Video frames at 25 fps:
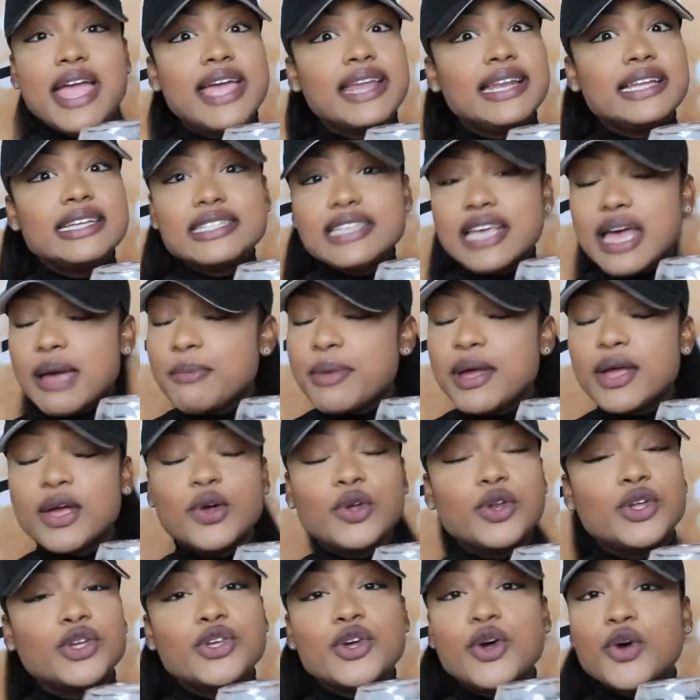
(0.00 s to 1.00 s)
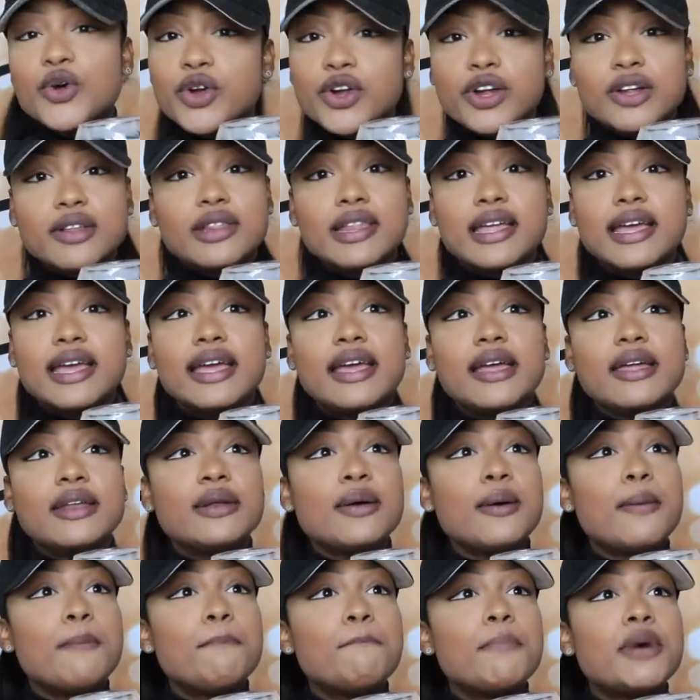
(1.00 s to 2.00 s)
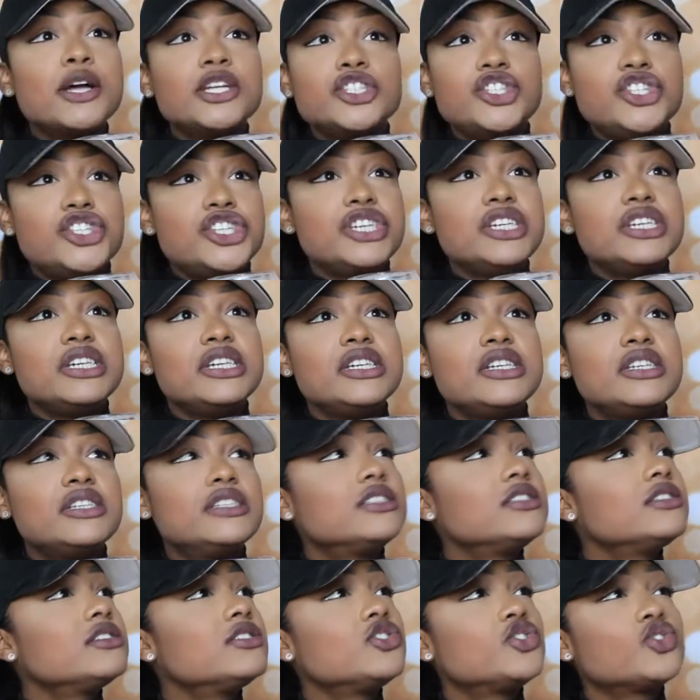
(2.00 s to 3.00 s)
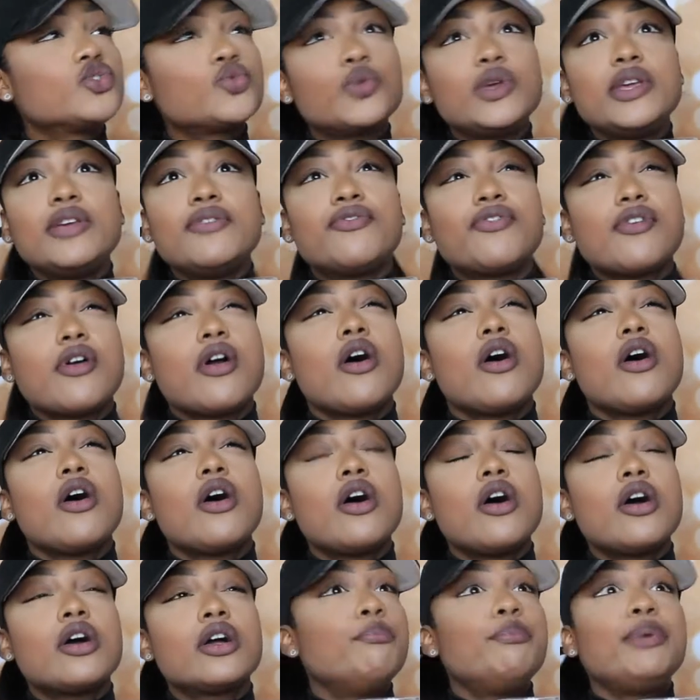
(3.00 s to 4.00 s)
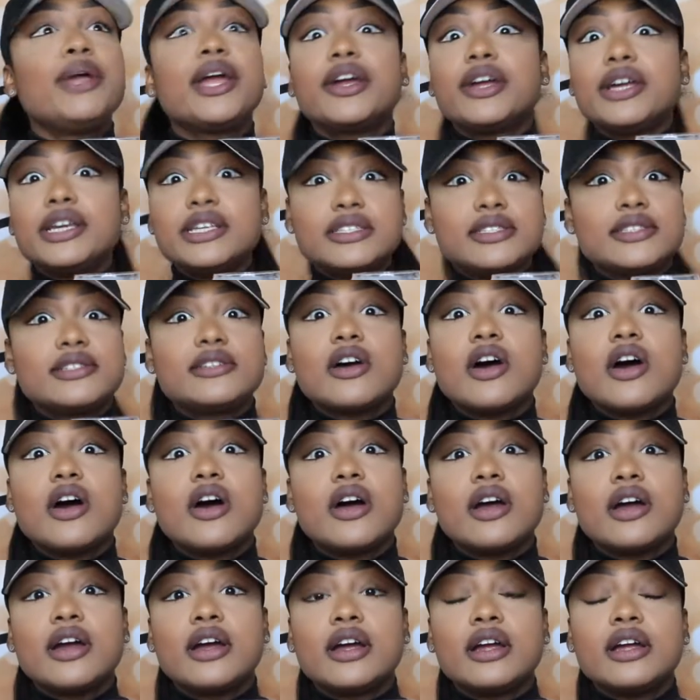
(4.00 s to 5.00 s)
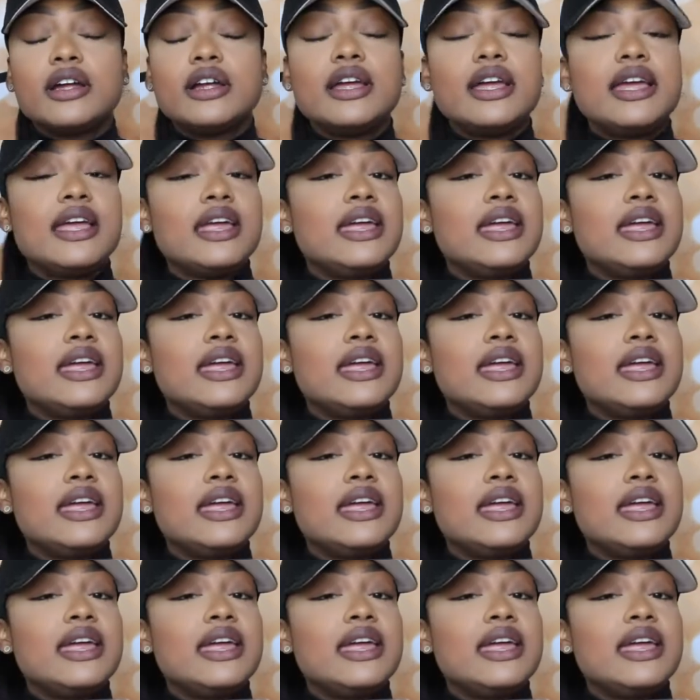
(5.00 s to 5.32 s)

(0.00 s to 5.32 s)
Anytime I go to Yogurtland, Munchies, Sweet Frog, Berry Star,